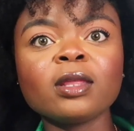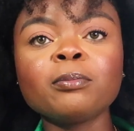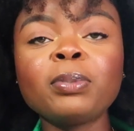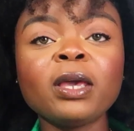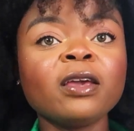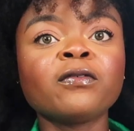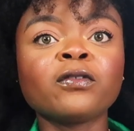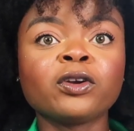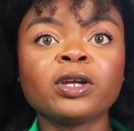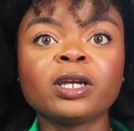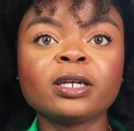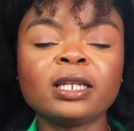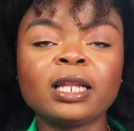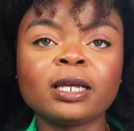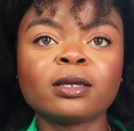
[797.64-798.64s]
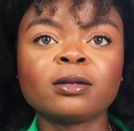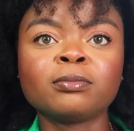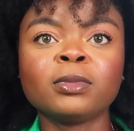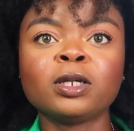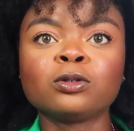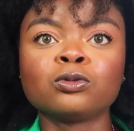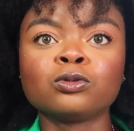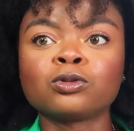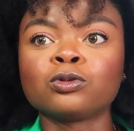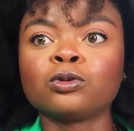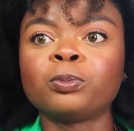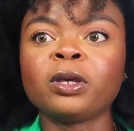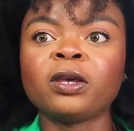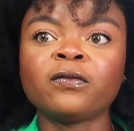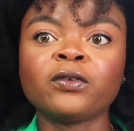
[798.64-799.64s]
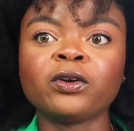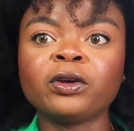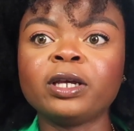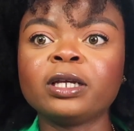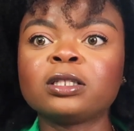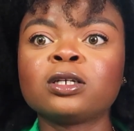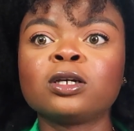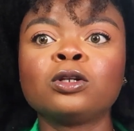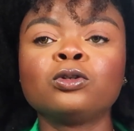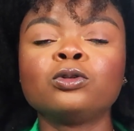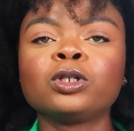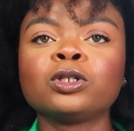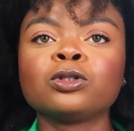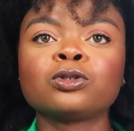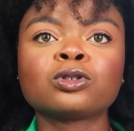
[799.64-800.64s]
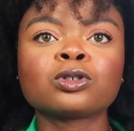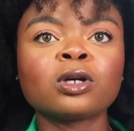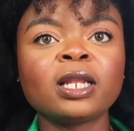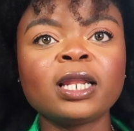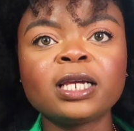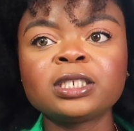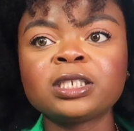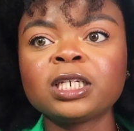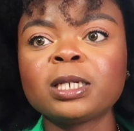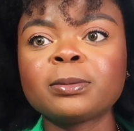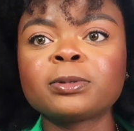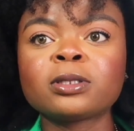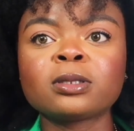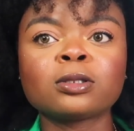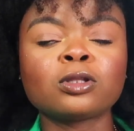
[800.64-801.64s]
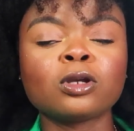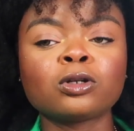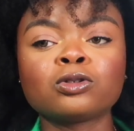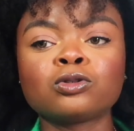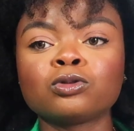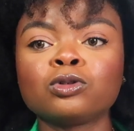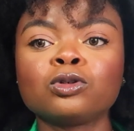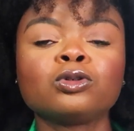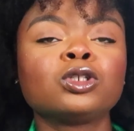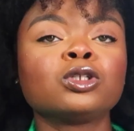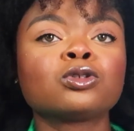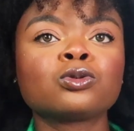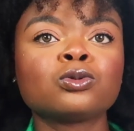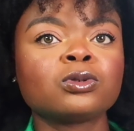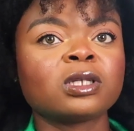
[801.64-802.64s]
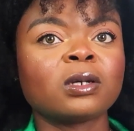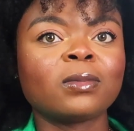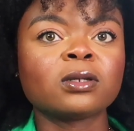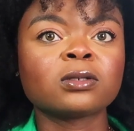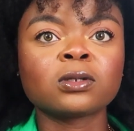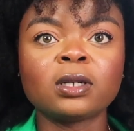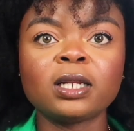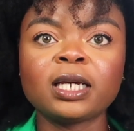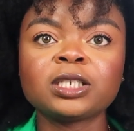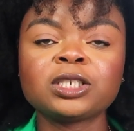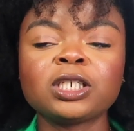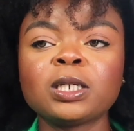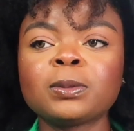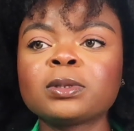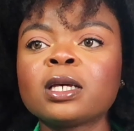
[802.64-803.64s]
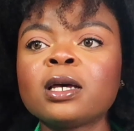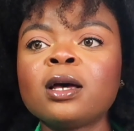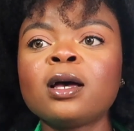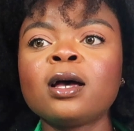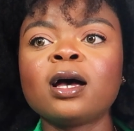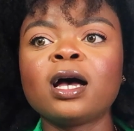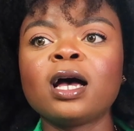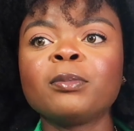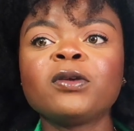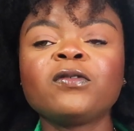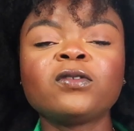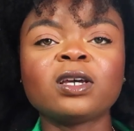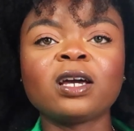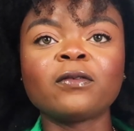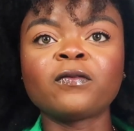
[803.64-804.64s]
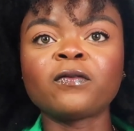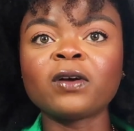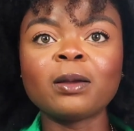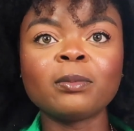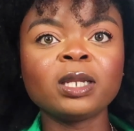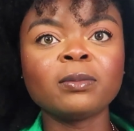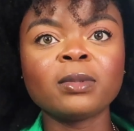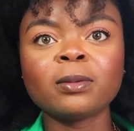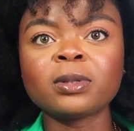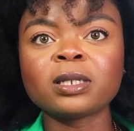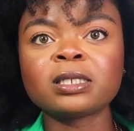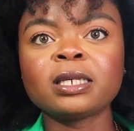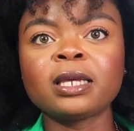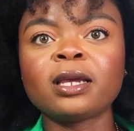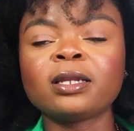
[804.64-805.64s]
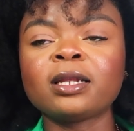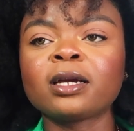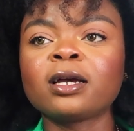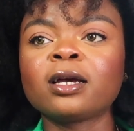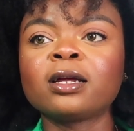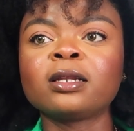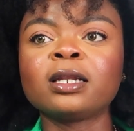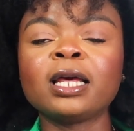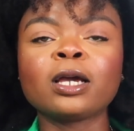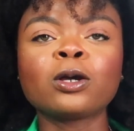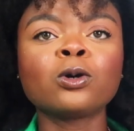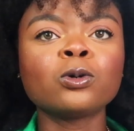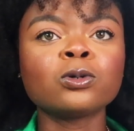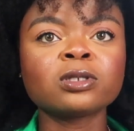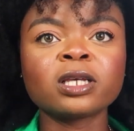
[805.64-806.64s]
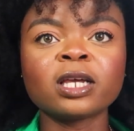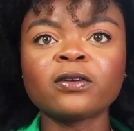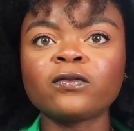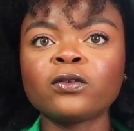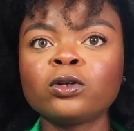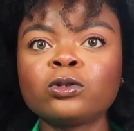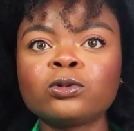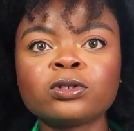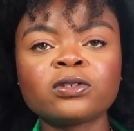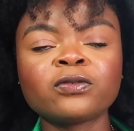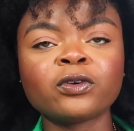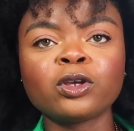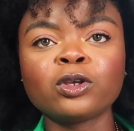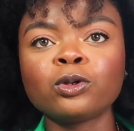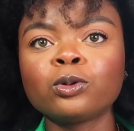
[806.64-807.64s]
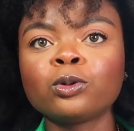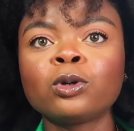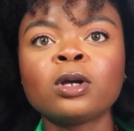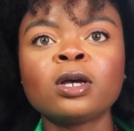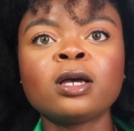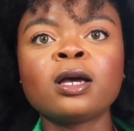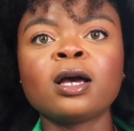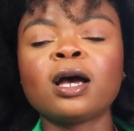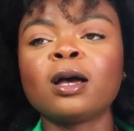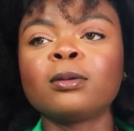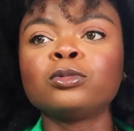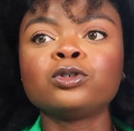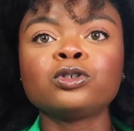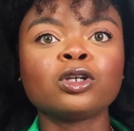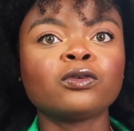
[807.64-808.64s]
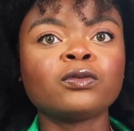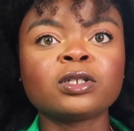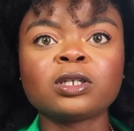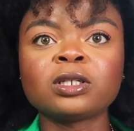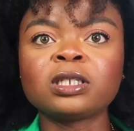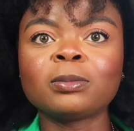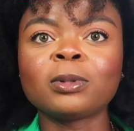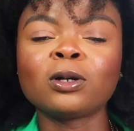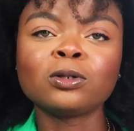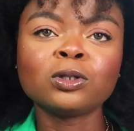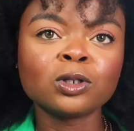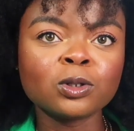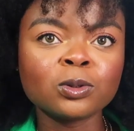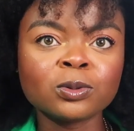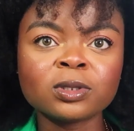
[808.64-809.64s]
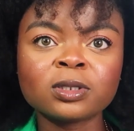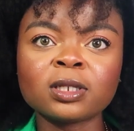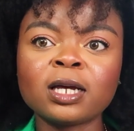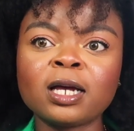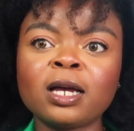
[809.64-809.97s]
pay for it, like medical school, pay for it, look into scholarships, talk to the schools about scholarships. If you have family members here that can like co-sign for loans for you, do your research about loans.